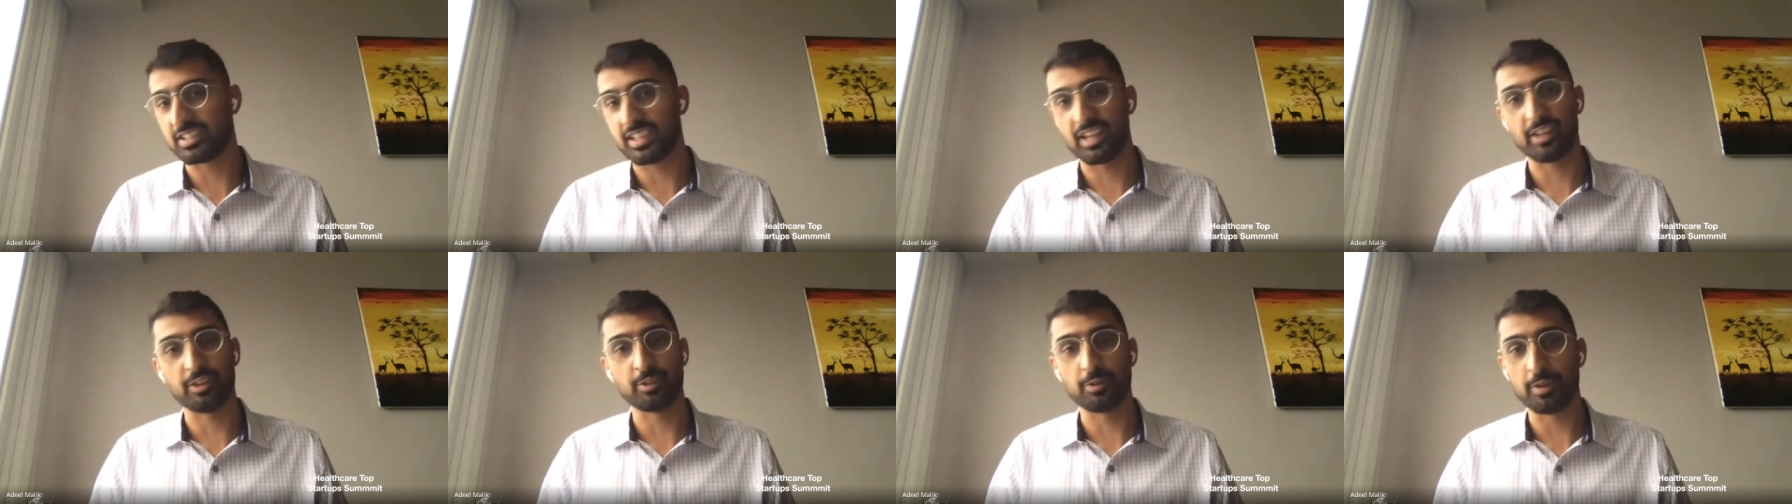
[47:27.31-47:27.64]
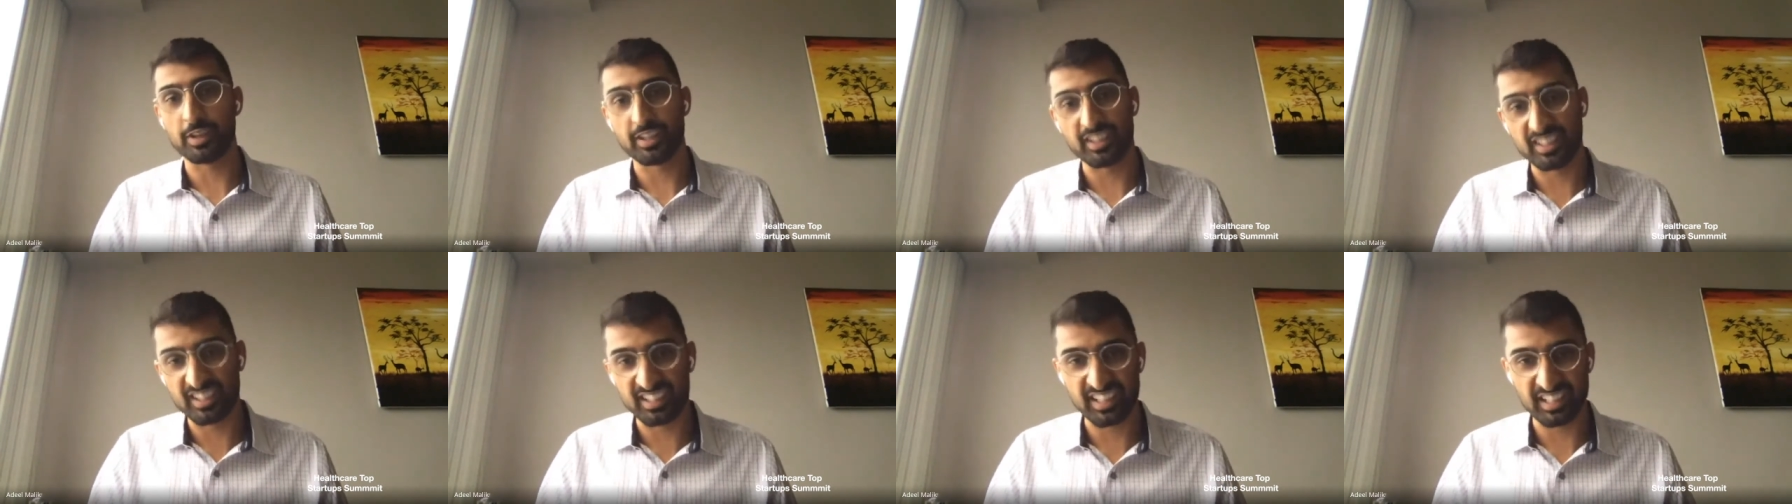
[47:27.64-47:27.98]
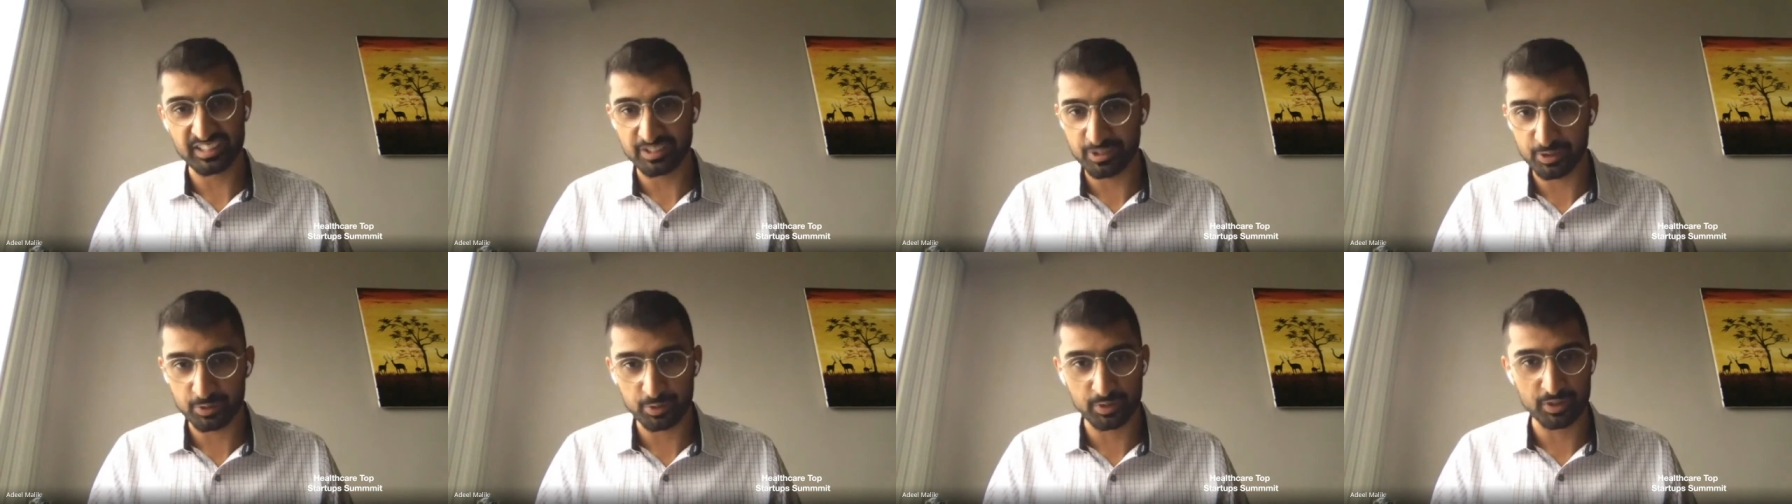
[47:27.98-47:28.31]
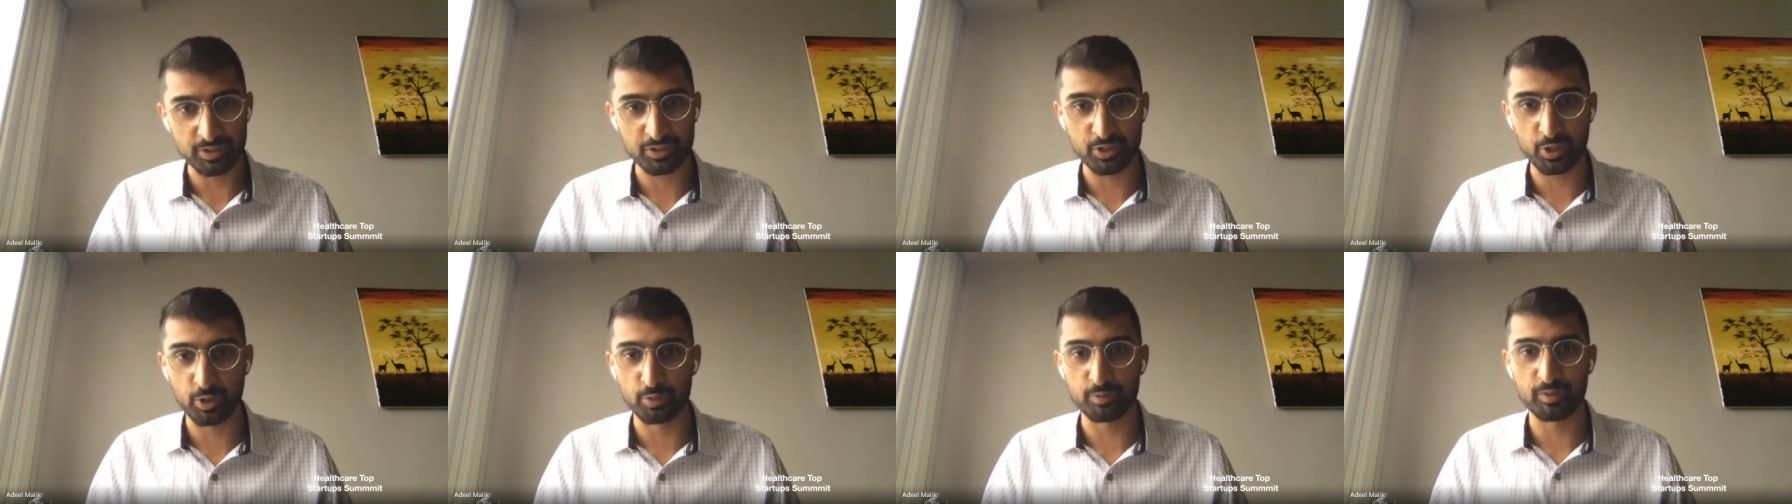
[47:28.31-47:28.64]
accelerated as soon as
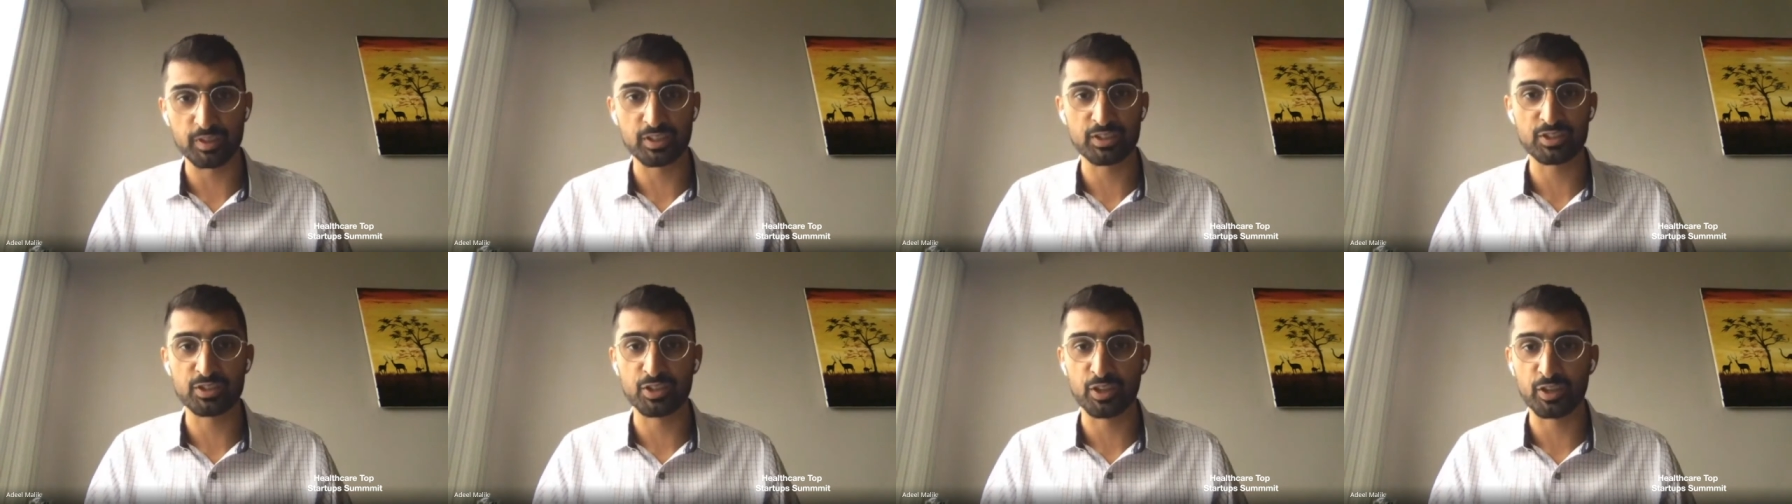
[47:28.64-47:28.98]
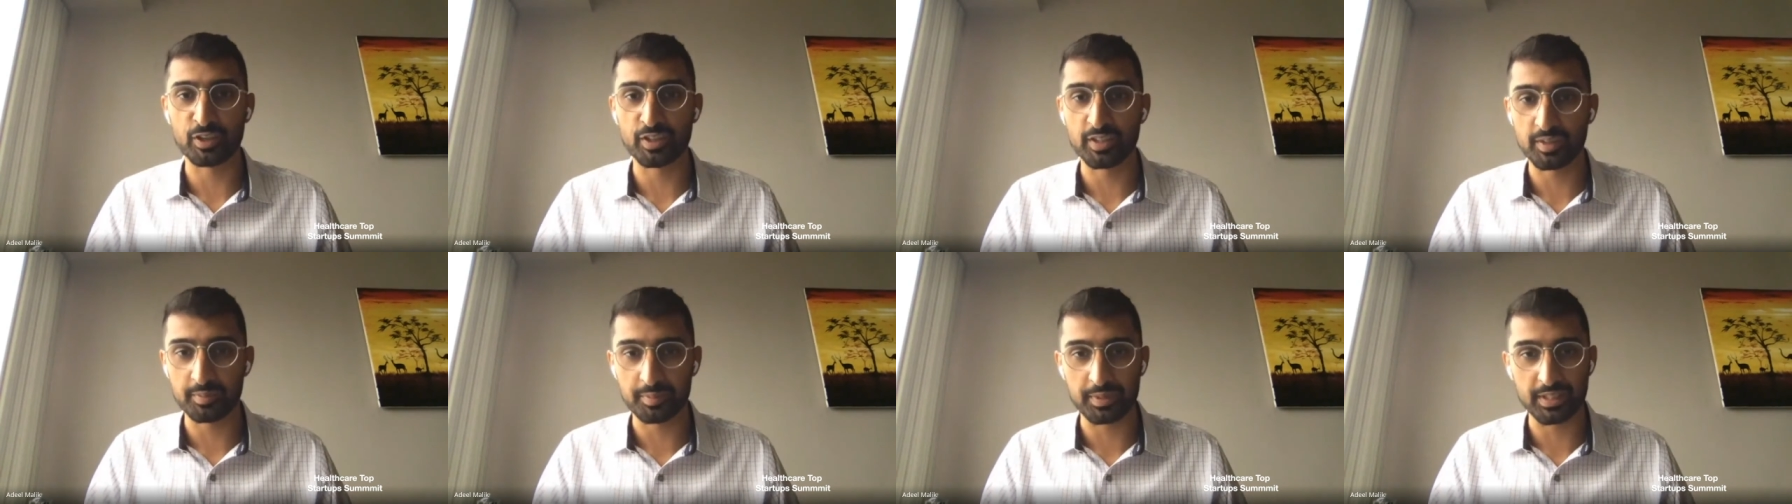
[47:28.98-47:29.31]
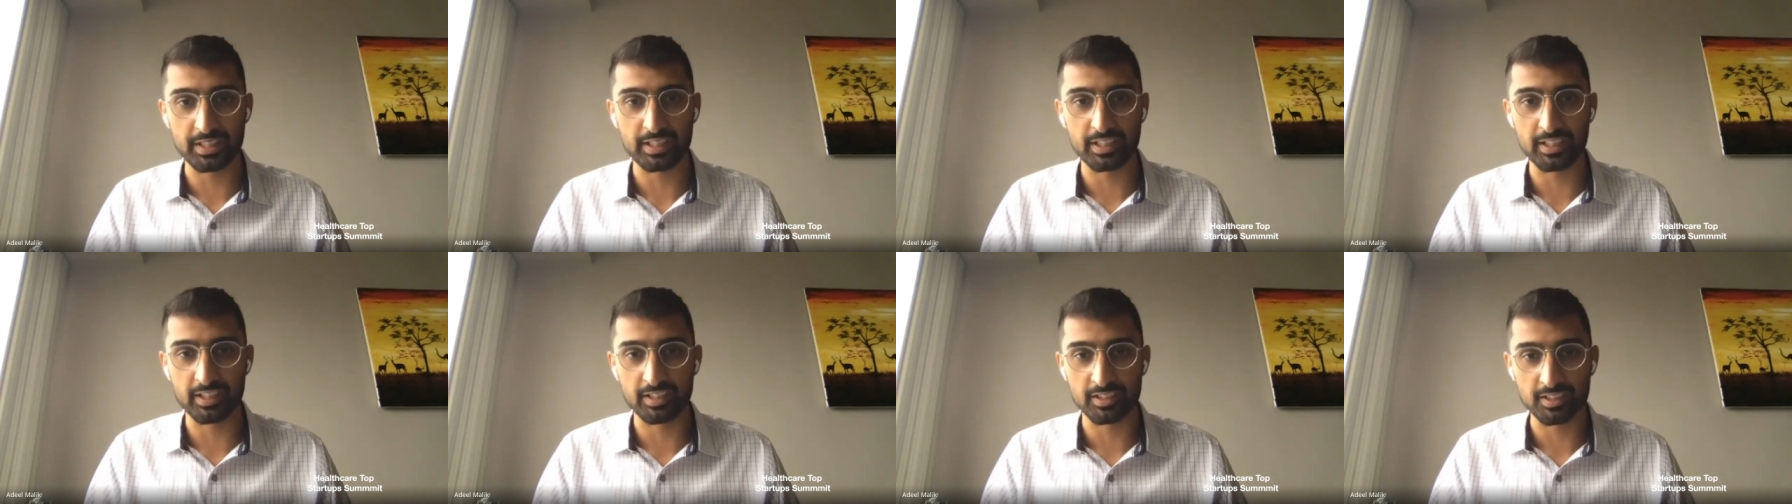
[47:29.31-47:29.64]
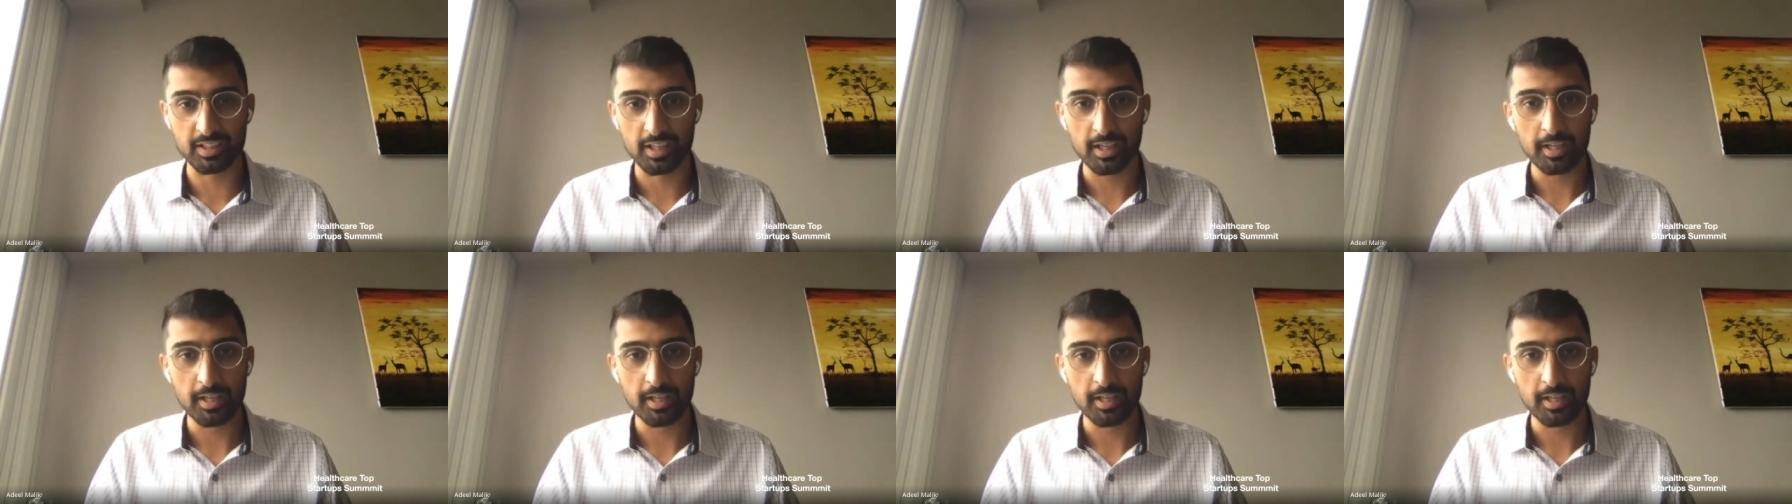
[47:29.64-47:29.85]
COVID started, because